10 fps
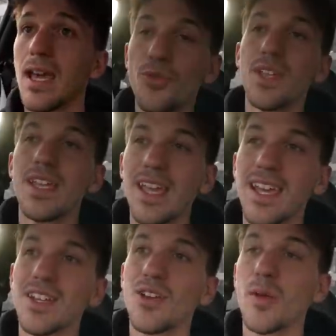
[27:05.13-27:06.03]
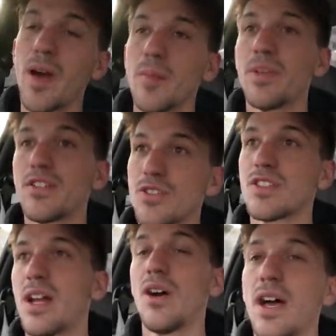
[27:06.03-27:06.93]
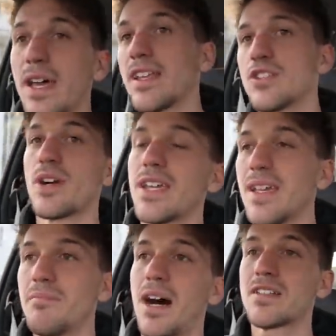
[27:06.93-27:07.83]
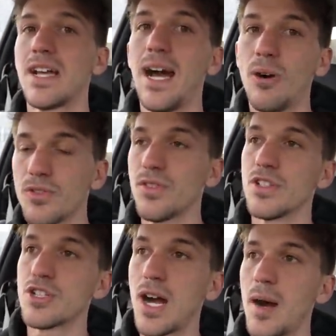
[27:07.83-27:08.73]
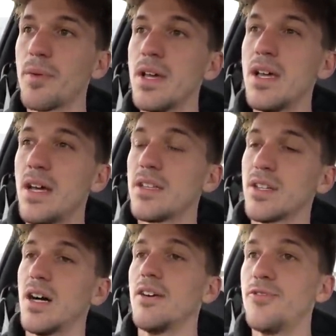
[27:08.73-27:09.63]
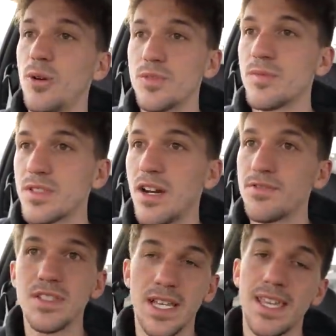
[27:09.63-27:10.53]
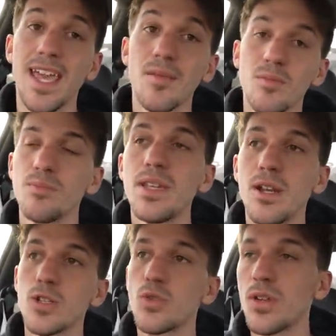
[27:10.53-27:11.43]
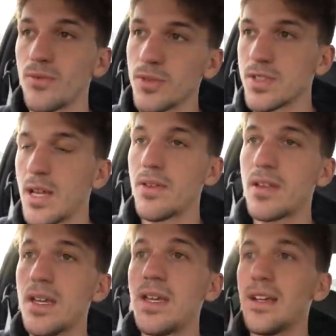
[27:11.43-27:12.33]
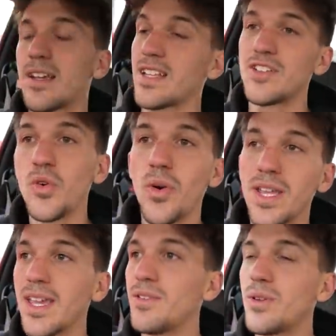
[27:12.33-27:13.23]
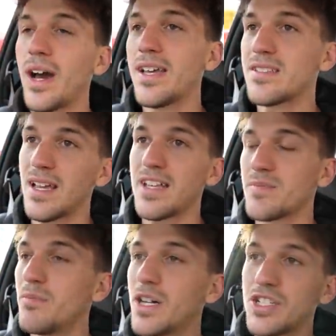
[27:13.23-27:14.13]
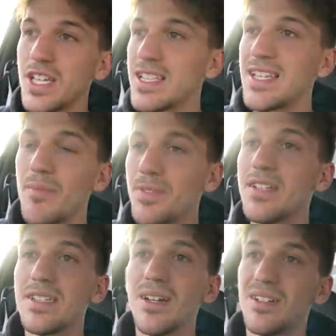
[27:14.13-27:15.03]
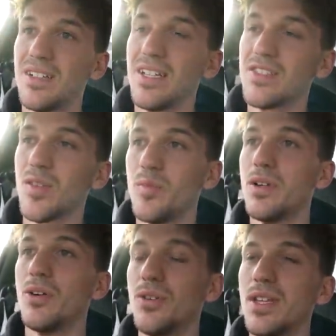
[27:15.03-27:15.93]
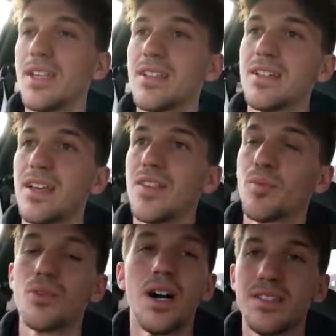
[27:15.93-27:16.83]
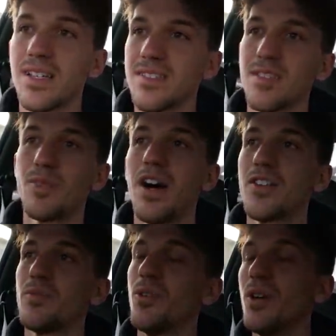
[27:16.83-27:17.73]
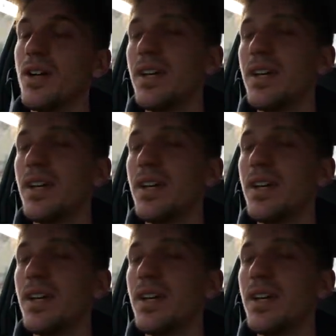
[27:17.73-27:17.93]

Hopefully he can get a good amount of pictures and I can try and get Masa out to the shop to uh, film some stuff since I can't be here 24 seven because I do want to give you guys as much in-depth detail into the build and the, and the process as possible.